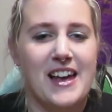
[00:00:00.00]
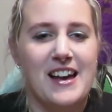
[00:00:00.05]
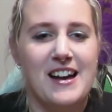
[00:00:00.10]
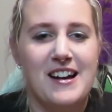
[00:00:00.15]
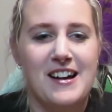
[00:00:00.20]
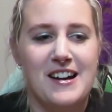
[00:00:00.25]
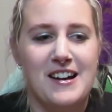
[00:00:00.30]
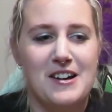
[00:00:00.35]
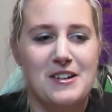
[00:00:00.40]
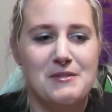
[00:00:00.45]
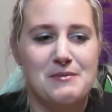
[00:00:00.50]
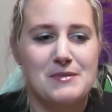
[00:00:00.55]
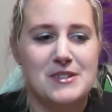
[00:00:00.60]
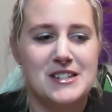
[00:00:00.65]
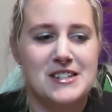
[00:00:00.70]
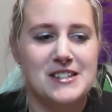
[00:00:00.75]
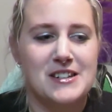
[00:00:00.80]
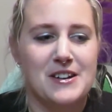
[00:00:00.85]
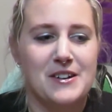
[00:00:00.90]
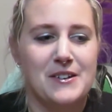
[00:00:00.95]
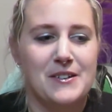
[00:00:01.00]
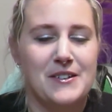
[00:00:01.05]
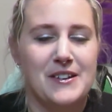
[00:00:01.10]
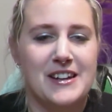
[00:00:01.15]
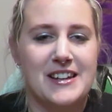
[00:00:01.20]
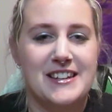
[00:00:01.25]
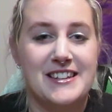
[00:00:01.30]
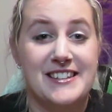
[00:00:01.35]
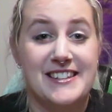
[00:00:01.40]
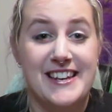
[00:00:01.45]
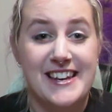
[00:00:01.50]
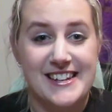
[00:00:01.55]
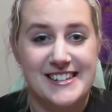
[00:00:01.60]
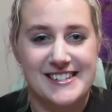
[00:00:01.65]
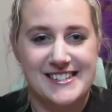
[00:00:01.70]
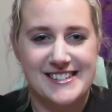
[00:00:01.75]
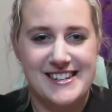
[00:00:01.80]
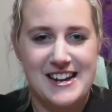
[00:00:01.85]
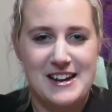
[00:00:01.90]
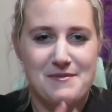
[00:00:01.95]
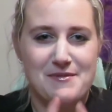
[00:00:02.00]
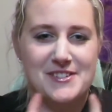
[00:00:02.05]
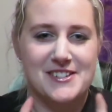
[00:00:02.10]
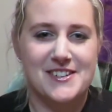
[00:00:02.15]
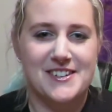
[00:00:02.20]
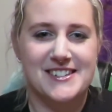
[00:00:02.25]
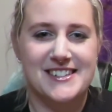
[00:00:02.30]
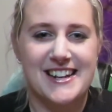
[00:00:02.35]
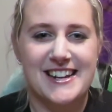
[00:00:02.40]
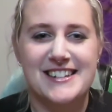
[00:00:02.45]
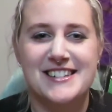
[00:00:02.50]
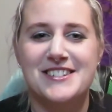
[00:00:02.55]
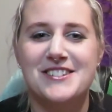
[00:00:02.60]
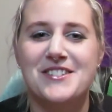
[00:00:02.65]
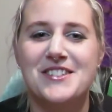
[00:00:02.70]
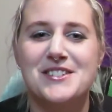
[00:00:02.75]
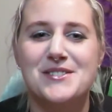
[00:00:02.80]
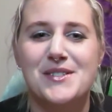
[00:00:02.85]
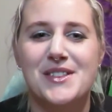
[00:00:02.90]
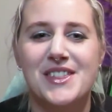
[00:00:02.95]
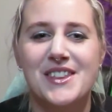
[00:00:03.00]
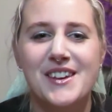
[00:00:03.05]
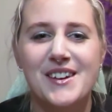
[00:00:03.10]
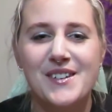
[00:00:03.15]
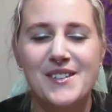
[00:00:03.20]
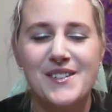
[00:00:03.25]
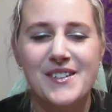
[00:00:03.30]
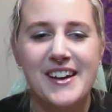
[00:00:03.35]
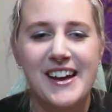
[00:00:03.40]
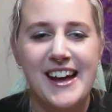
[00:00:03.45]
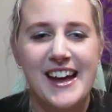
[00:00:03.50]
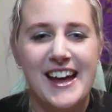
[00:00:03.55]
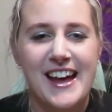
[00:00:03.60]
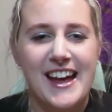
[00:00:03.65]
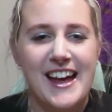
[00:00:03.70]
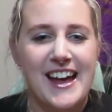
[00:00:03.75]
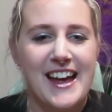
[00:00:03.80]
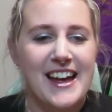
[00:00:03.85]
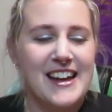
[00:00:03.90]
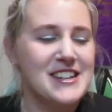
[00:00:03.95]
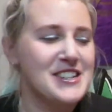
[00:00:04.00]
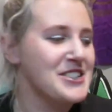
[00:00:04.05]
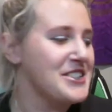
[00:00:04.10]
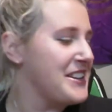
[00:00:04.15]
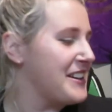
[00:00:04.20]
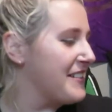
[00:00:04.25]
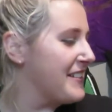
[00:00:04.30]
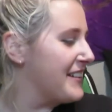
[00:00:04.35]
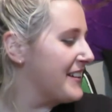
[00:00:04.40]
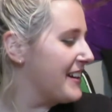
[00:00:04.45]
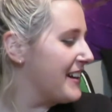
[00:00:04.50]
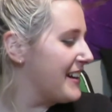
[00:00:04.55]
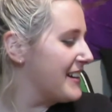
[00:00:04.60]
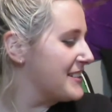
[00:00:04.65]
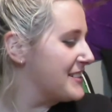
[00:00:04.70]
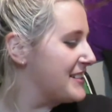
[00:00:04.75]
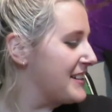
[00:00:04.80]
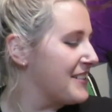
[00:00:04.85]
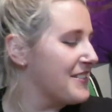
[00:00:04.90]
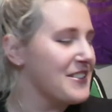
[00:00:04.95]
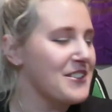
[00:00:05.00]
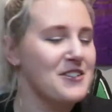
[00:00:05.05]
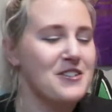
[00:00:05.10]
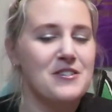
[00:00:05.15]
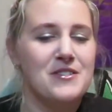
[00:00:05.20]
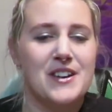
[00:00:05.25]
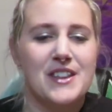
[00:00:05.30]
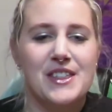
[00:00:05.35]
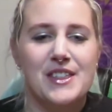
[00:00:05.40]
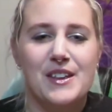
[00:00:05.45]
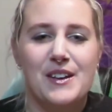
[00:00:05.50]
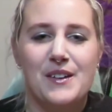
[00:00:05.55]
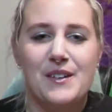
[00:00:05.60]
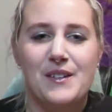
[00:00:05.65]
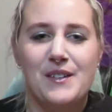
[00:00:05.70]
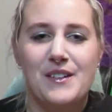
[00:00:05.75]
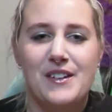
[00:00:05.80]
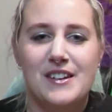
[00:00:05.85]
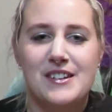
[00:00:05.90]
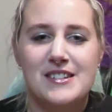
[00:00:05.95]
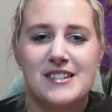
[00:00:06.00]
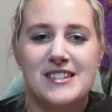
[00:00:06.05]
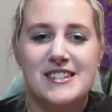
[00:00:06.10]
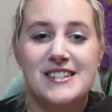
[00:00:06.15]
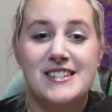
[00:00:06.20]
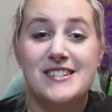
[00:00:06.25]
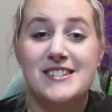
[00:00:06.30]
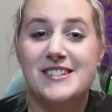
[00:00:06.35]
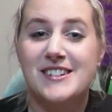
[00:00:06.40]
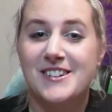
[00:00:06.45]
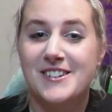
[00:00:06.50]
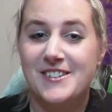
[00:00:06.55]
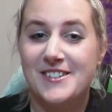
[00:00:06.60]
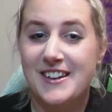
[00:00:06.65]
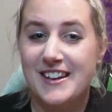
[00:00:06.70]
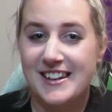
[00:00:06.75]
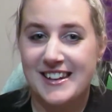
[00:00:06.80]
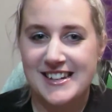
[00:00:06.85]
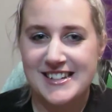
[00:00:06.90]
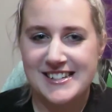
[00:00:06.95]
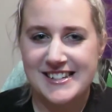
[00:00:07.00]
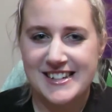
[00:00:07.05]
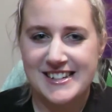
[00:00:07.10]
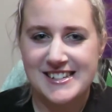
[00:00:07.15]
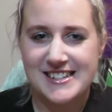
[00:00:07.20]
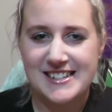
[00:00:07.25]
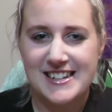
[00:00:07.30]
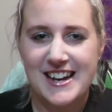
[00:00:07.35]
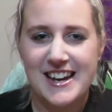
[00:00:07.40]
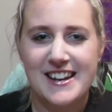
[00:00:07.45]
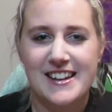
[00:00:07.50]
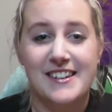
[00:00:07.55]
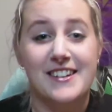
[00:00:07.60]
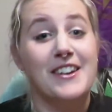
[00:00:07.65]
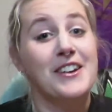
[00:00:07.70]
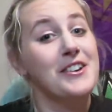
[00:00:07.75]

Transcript: Um, so yes, I'm so excited to do this with you, share it, share it all with you. So let's get started.